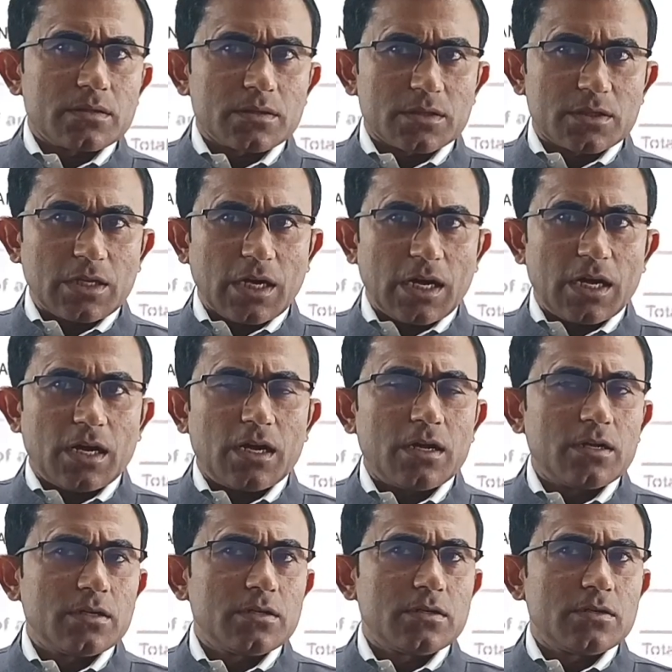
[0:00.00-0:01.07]
The
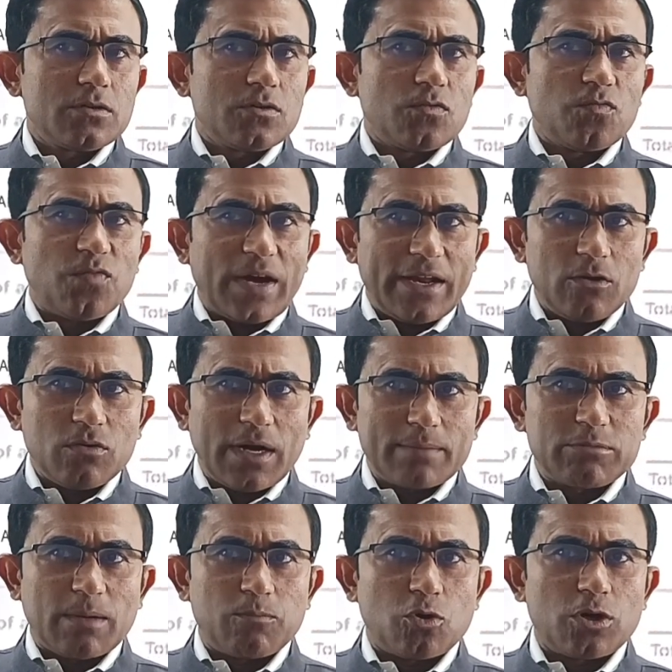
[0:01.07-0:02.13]
value of
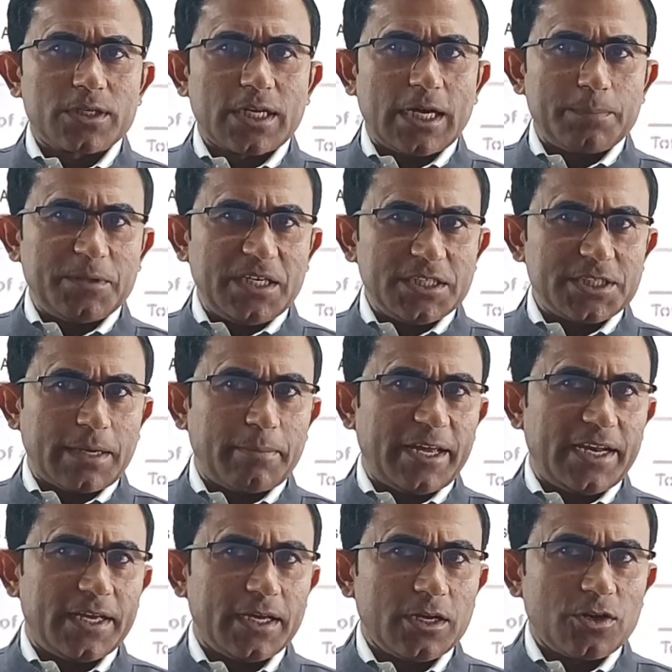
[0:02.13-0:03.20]
the vote of each
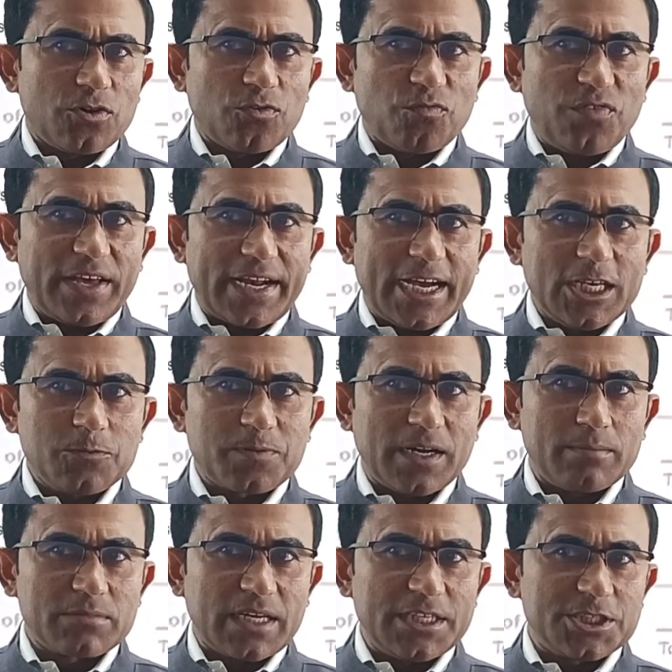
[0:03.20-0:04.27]
MLA varies
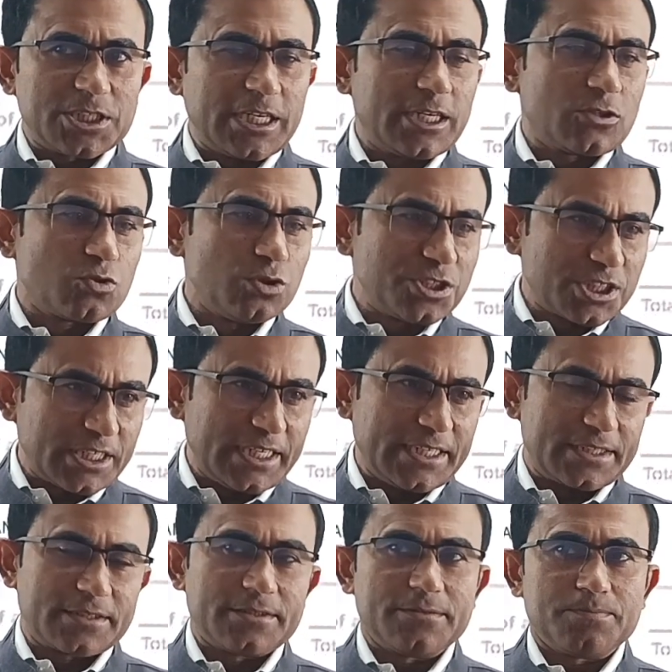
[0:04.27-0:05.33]
from the state to
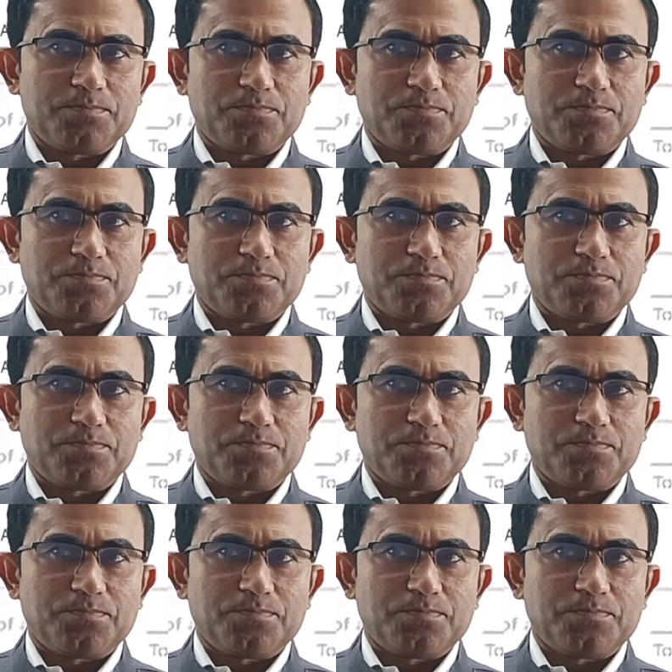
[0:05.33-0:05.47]
state.